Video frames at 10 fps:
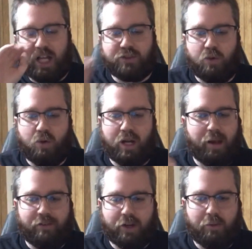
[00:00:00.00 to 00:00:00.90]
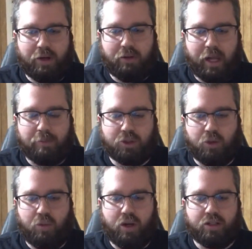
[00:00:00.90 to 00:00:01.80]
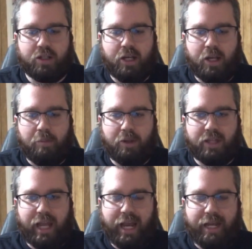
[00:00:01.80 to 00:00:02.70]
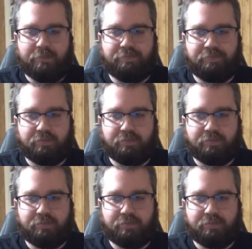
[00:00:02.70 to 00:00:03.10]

forward, I forget what episode it was, but they had